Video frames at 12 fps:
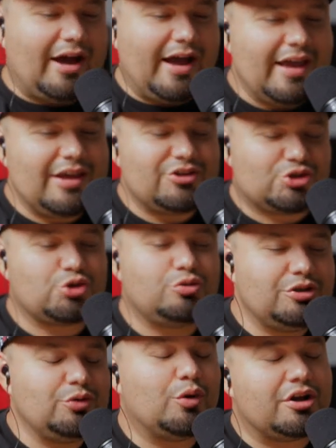I
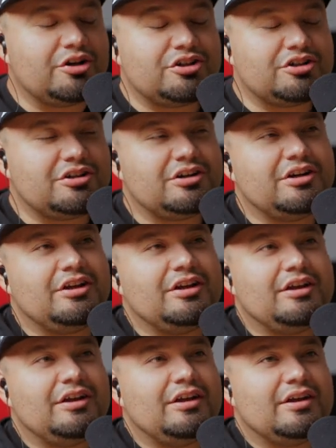truly wonder
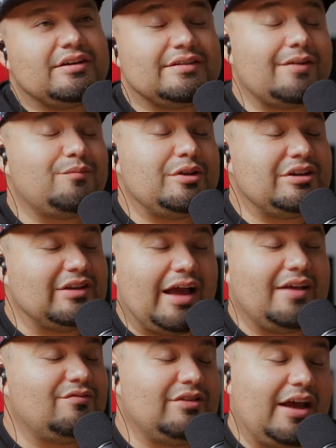because I've been
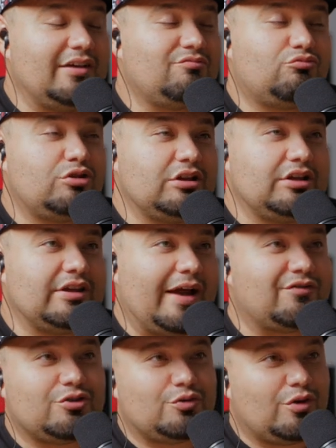I I really
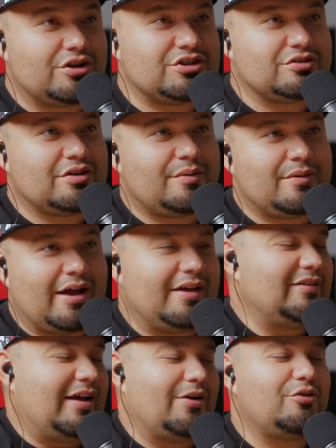after watching Gray Man,
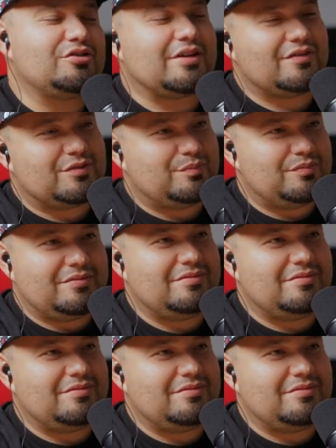I I always have this